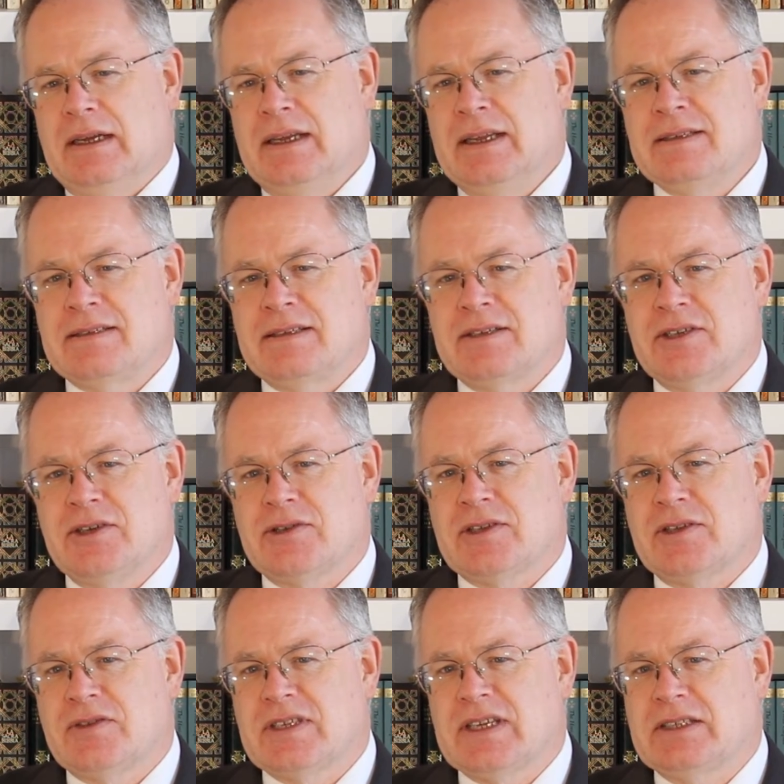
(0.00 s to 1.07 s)
Lindsay's
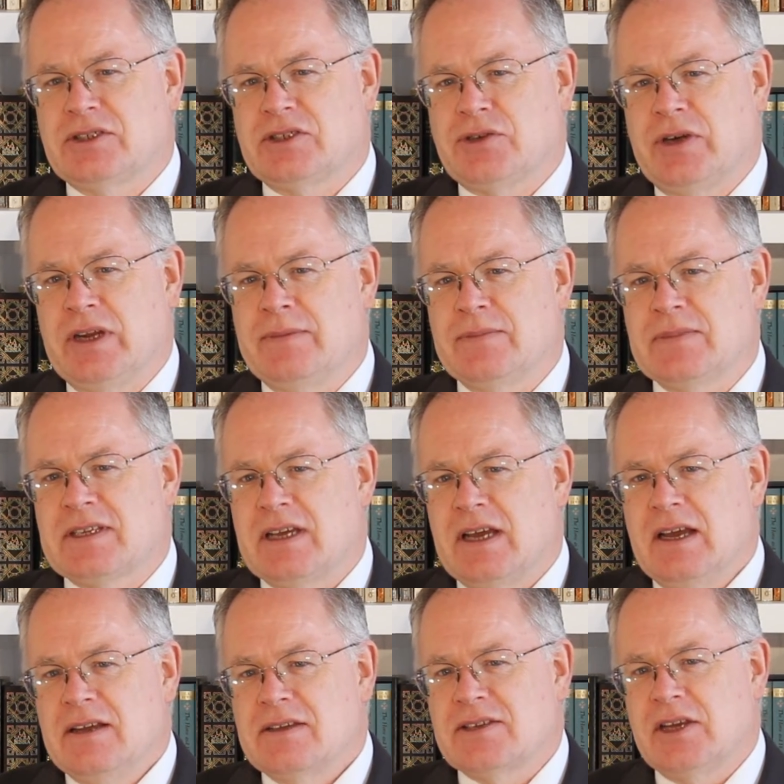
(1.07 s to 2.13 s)
use of such dreams
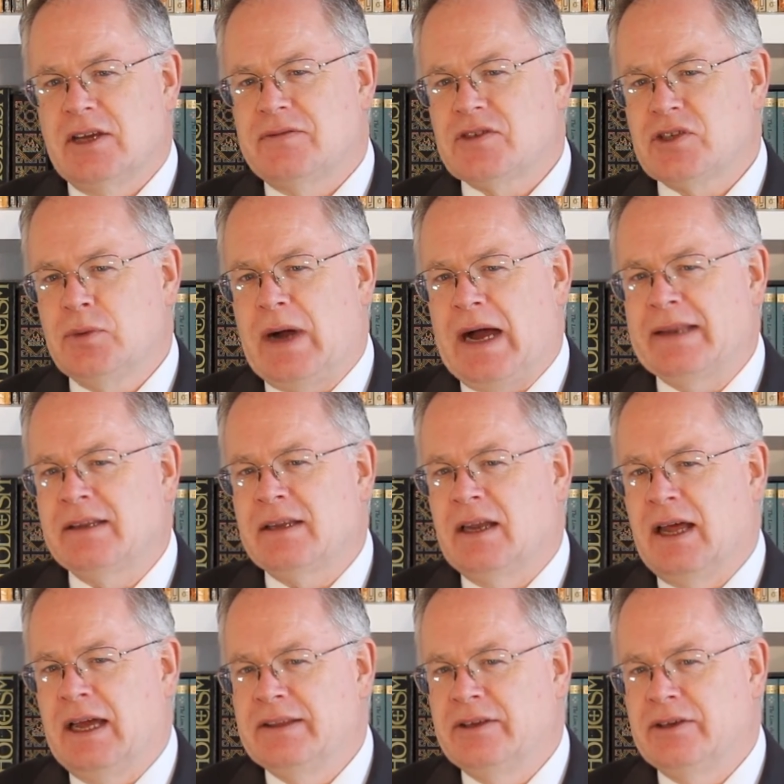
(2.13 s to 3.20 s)
serves to
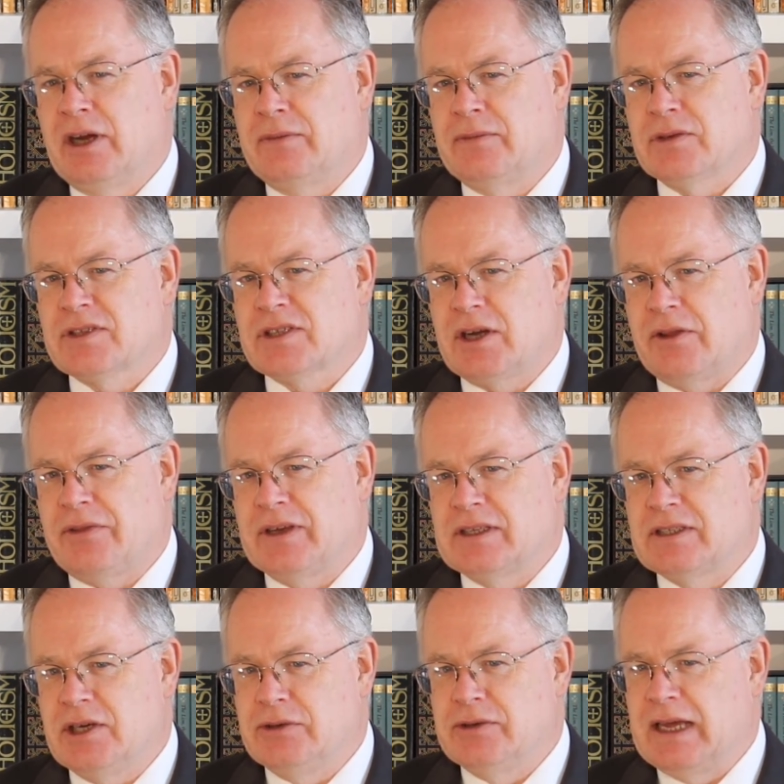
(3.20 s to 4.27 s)
underline the novel's
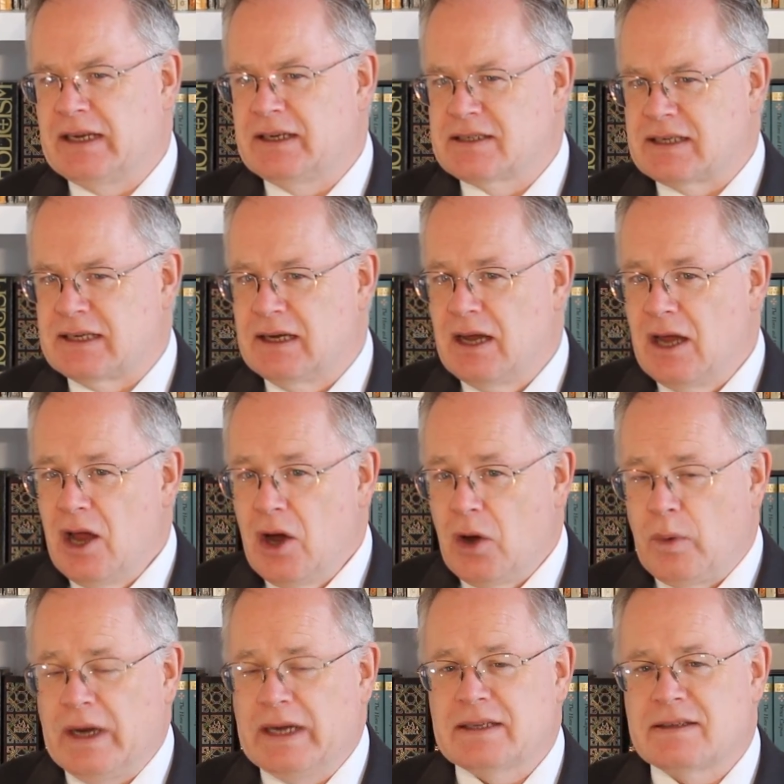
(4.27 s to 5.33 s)
Gothic tonality,
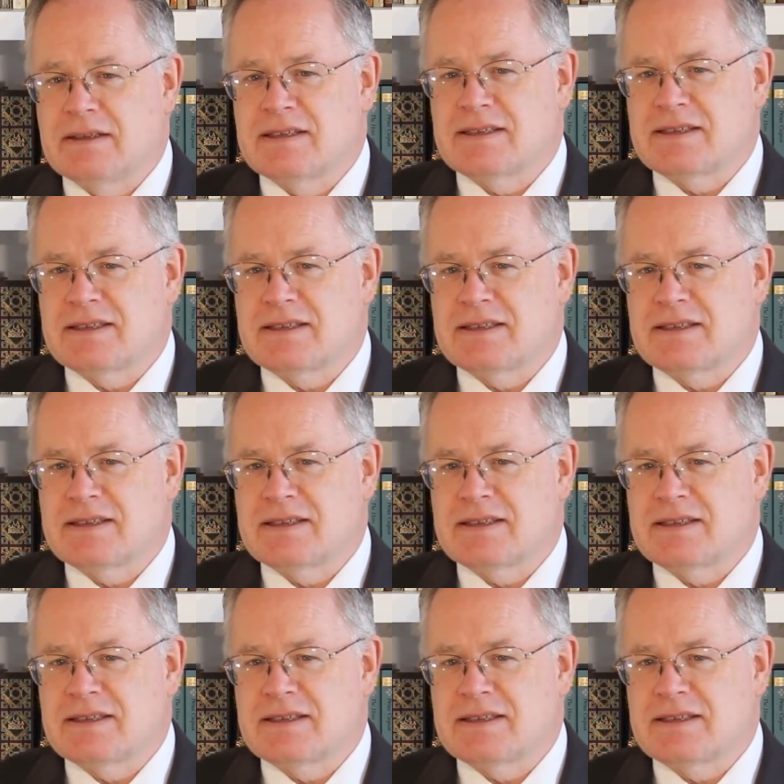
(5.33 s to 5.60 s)
while at